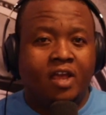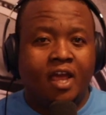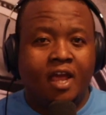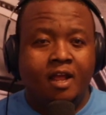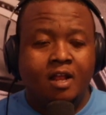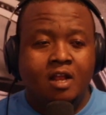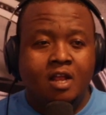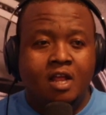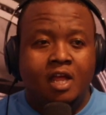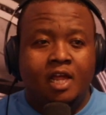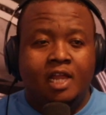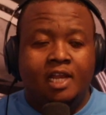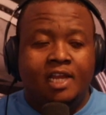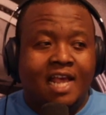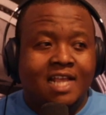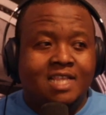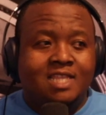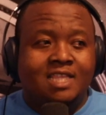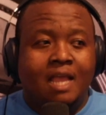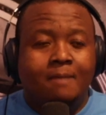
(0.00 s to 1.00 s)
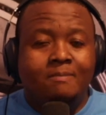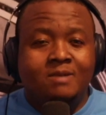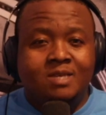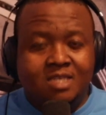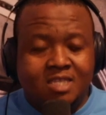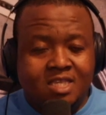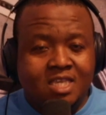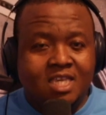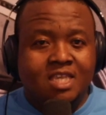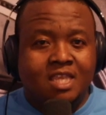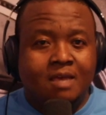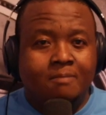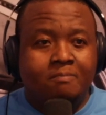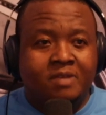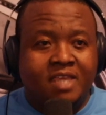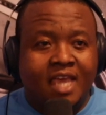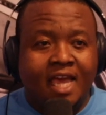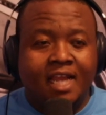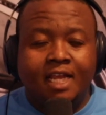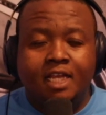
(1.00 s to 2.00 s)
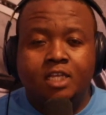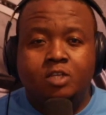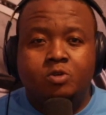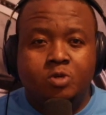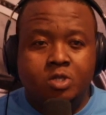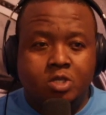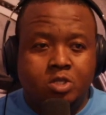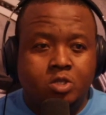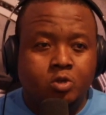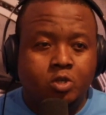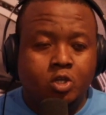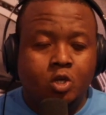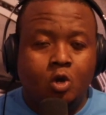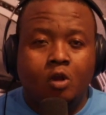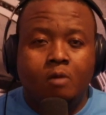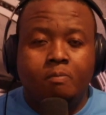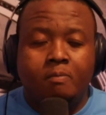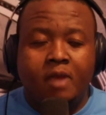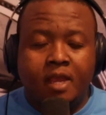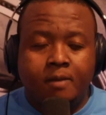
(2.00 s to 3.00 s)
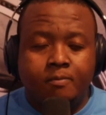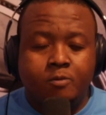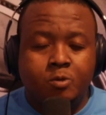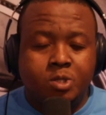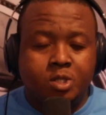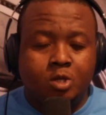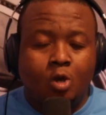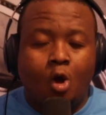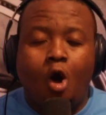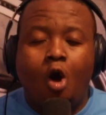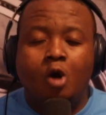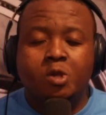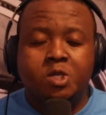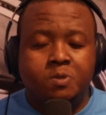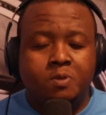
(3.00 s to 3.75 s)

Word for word: Okay, let me see them get into the studio and make music.